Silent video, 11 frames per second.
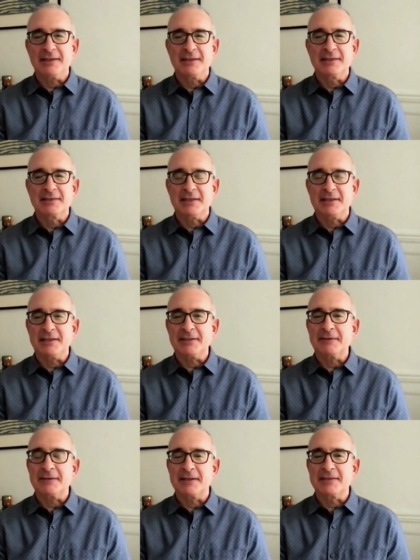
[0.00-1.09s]
It's a
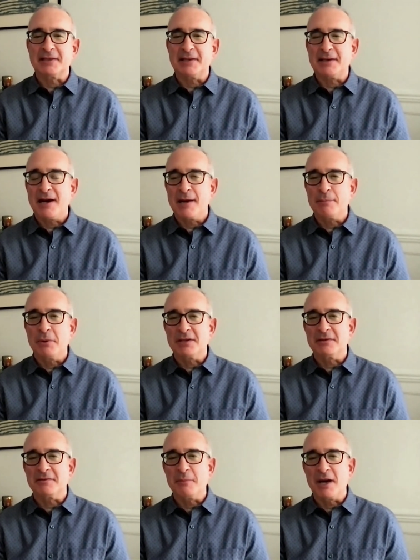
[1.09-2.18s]
high
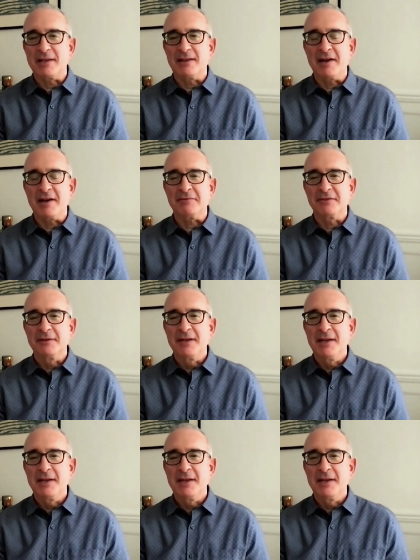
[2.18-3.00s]
point of my life.